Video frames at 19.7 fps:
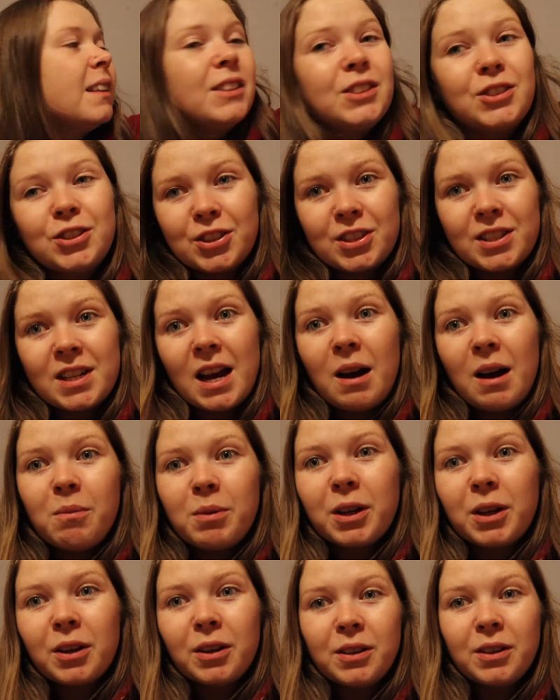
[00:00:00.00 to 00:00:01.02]
just now
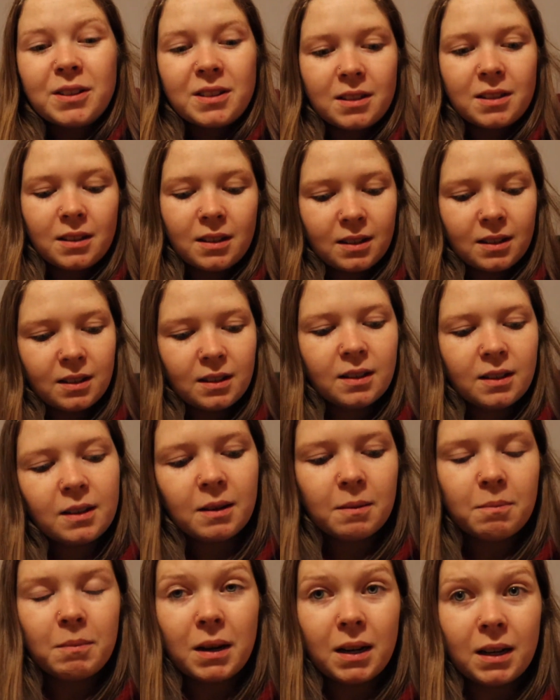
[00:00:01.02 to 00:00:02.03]
because
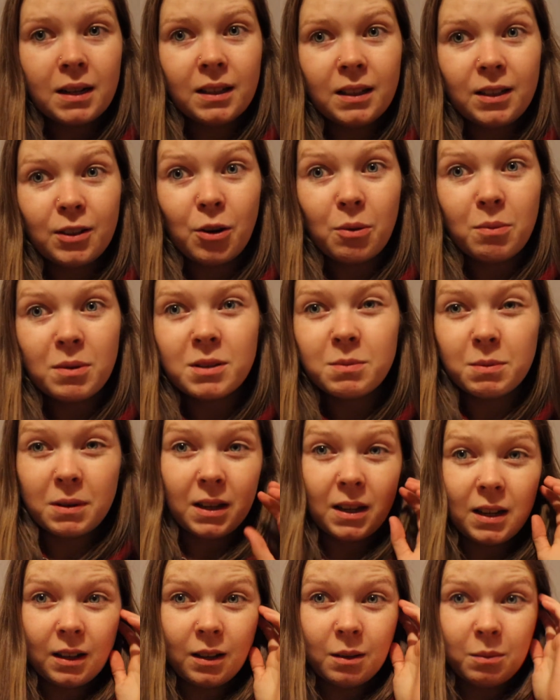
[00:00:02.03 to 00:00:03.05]
my gum has
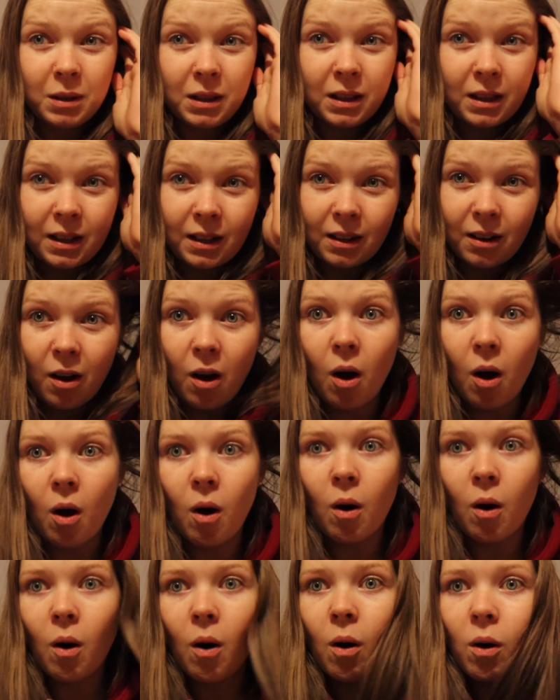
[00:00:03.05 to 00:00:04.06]
been killing me like
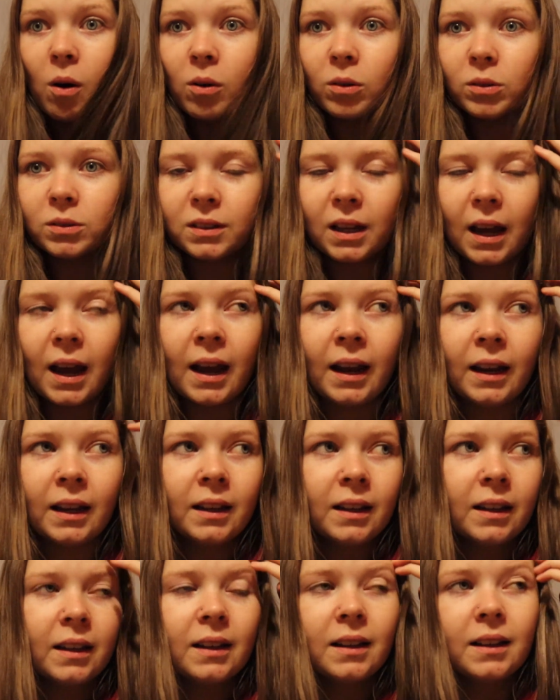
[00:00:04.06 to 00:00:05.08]
all day,
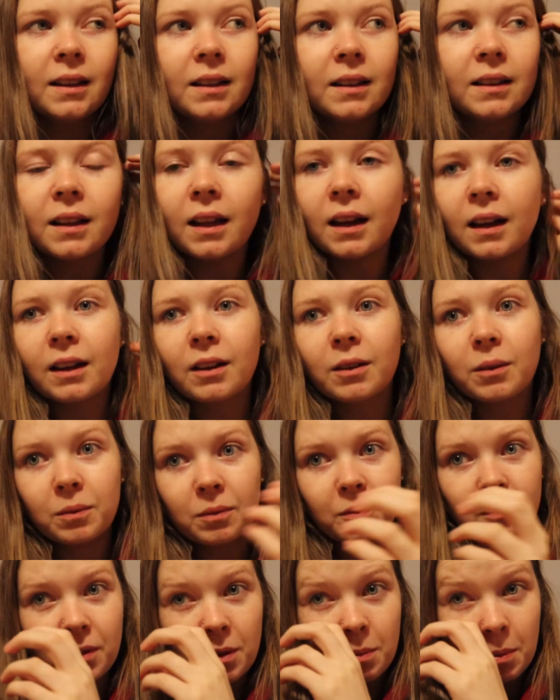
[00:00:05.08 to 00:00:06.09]
like
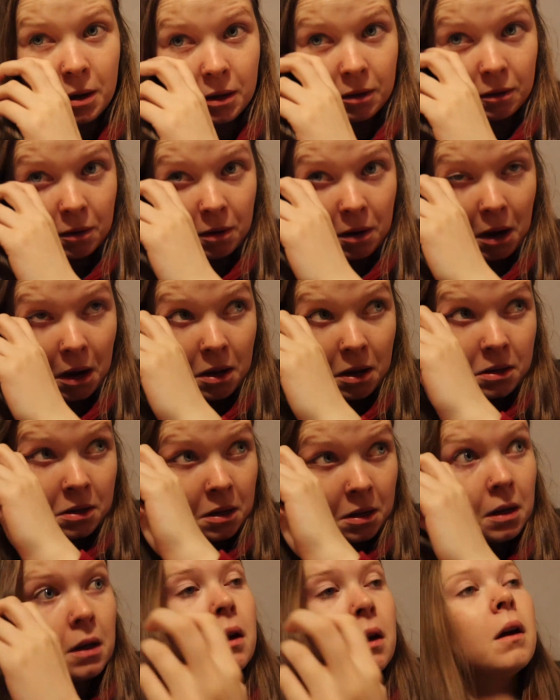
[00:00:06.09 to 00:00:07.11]
for the past few days.
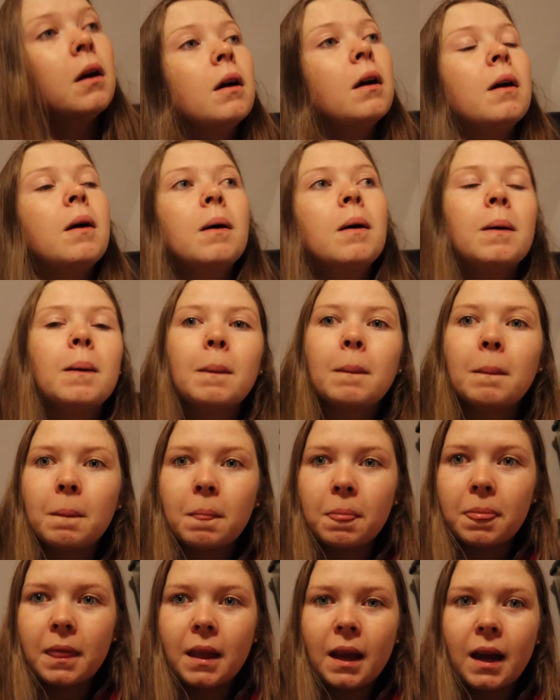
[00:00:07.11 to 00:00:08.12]

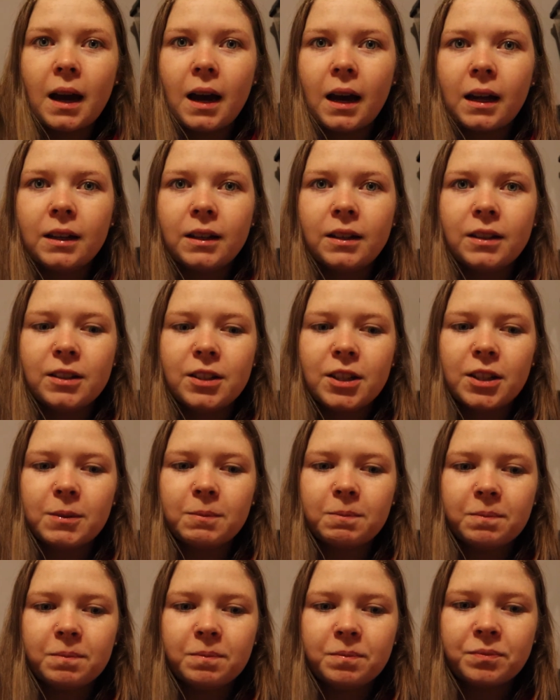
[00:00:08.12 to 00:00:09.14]
And
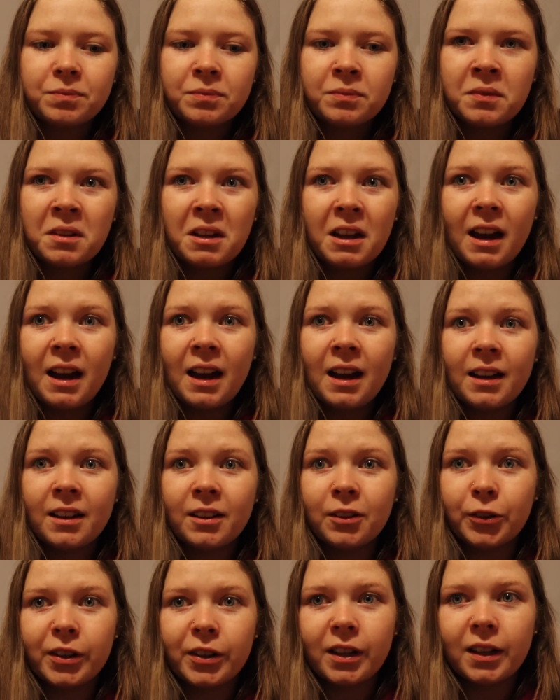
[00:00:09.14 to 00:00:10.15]
I had a
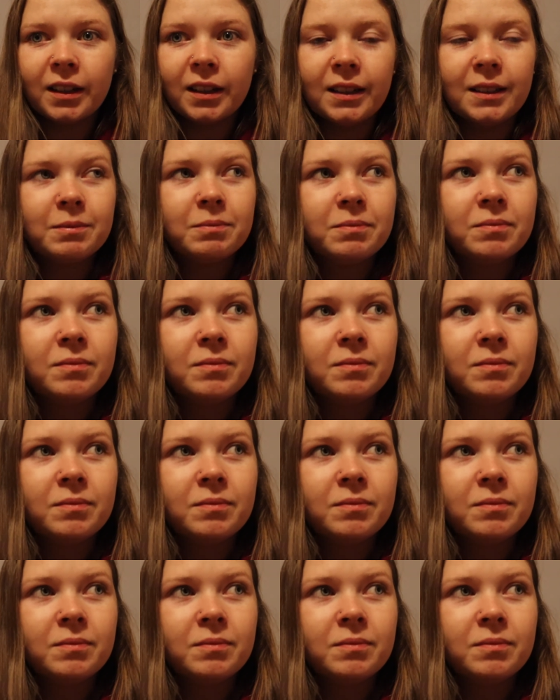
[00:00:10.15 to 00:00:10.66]
look at it.